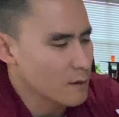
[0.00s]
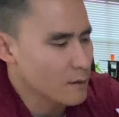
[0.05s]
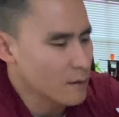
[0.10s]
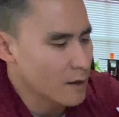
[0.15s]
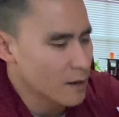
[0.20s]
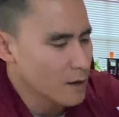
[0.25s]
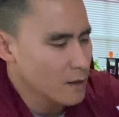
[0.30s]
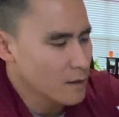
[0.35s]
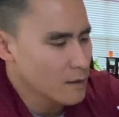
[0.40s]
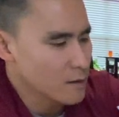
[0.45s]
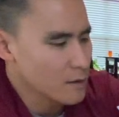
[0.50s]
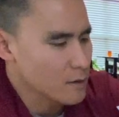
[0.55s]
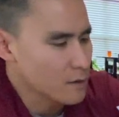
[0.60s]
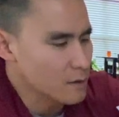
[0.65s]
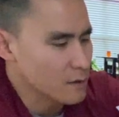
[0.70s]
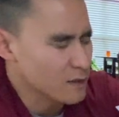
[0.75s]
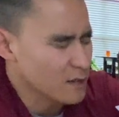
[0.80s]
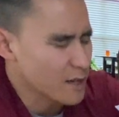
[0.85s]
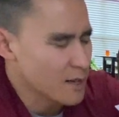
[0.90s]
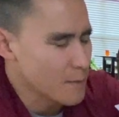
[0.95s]
Okay,
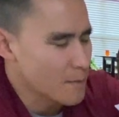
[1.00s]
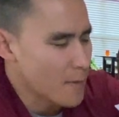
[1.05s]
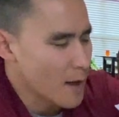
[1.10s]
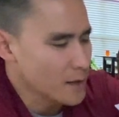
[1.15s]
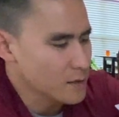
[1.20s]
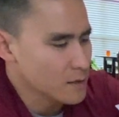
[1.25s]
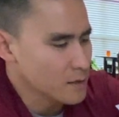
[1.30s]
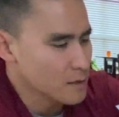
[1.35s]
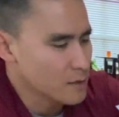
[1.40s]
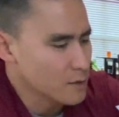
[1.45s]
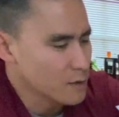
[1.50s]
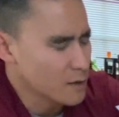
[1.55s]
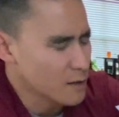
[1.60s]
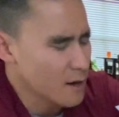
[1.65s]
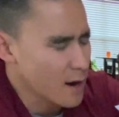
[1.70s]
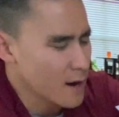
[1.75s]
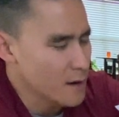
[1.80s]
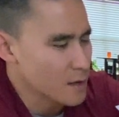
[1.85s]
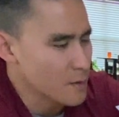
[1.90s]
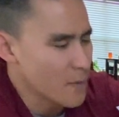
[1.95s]
looks like it matches your
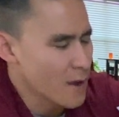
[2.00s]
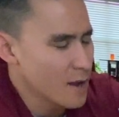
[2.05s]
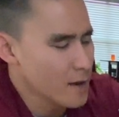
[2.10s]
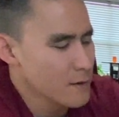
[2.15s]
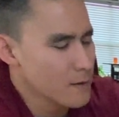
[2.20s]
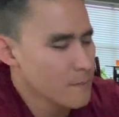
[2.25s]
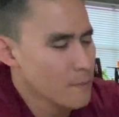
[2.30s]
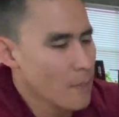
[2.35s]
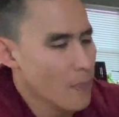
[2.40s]
ID band.